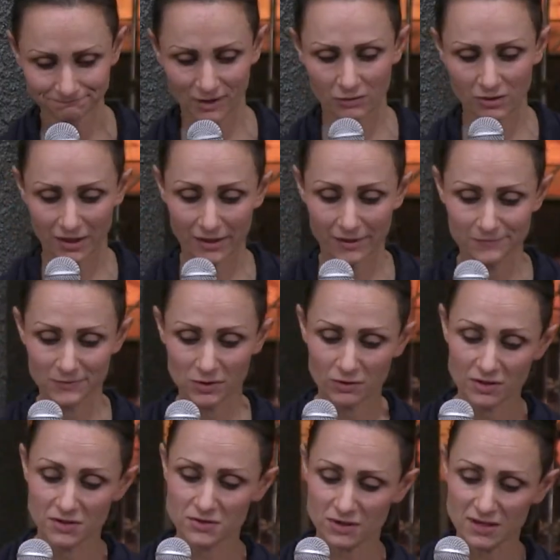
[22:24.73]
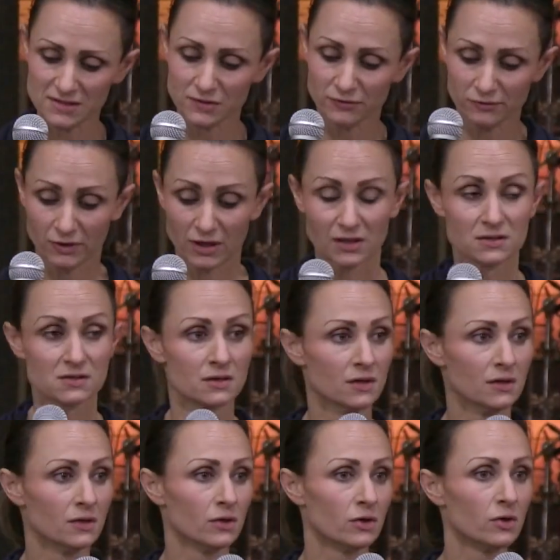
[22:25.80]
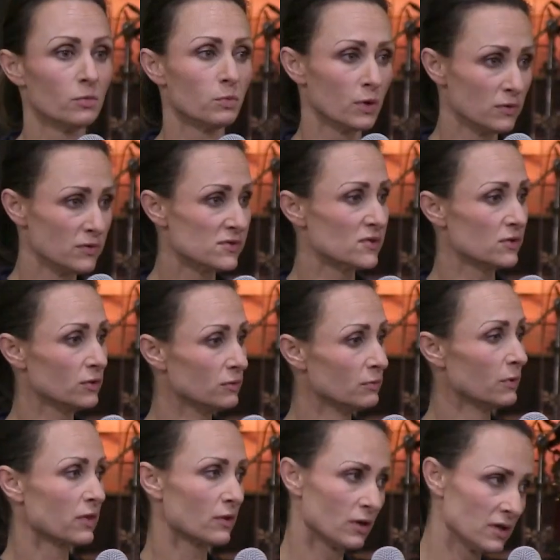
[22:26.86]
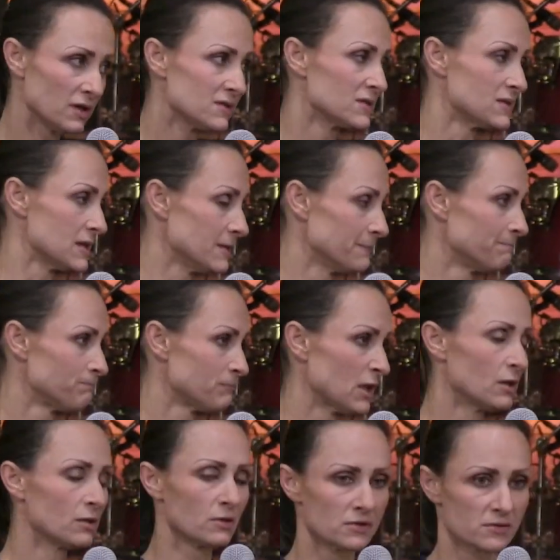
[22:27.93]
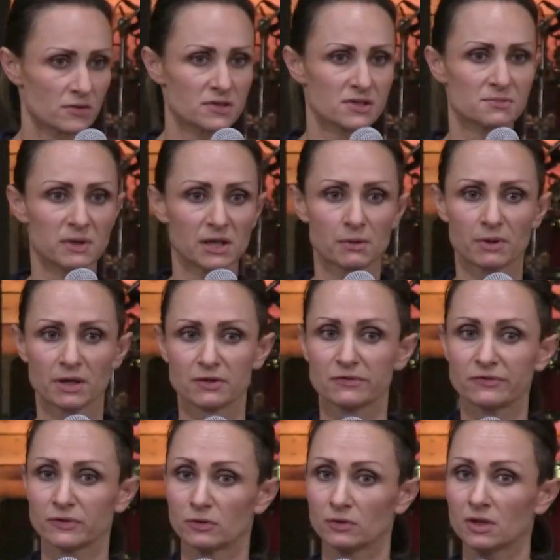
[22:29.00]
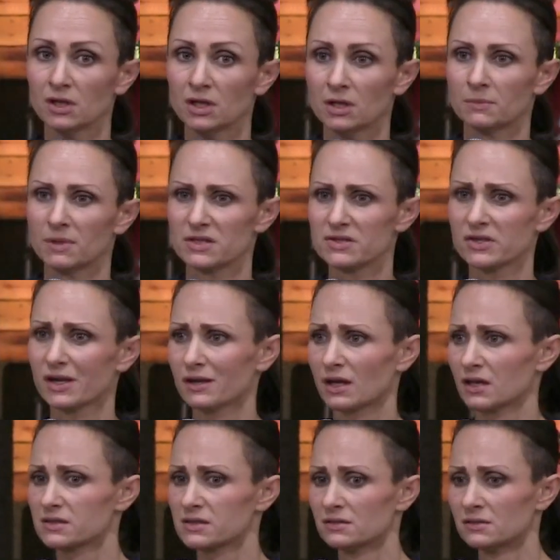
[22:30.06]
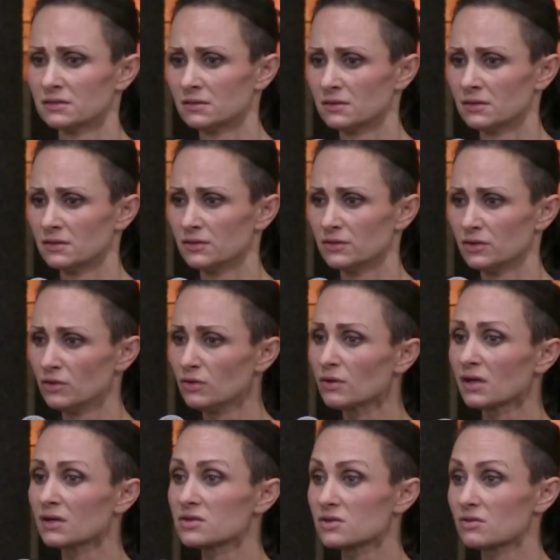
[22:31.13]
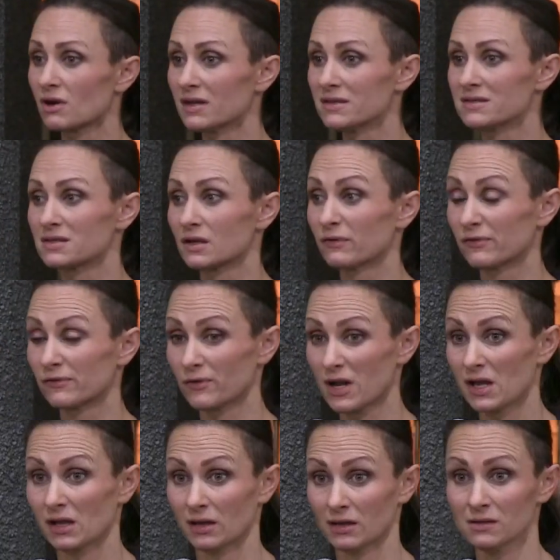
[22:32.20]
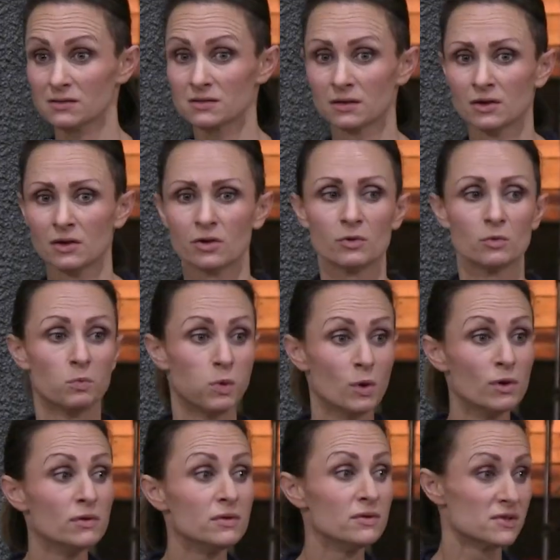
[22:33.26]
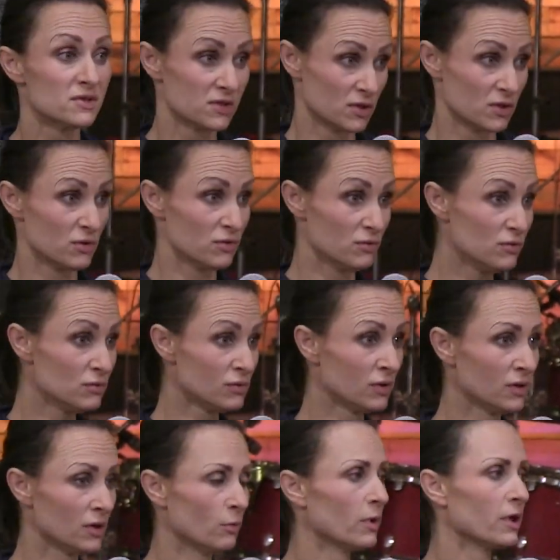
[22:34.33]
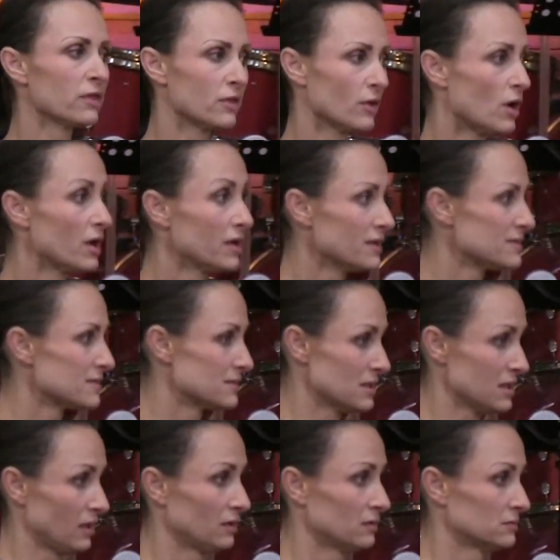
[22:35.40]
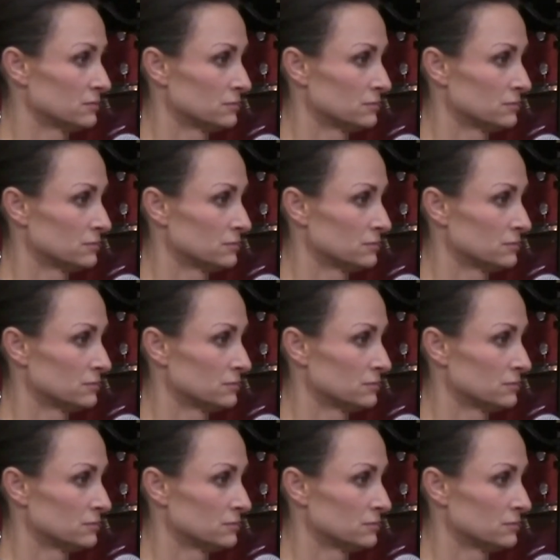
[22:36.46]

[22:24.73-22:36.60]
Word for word: Okay, you can trust a friend who wounds you with honesty. Then it goes on to speak about the fool. But did you hear that? You can trust a friend who wounds you with honesty.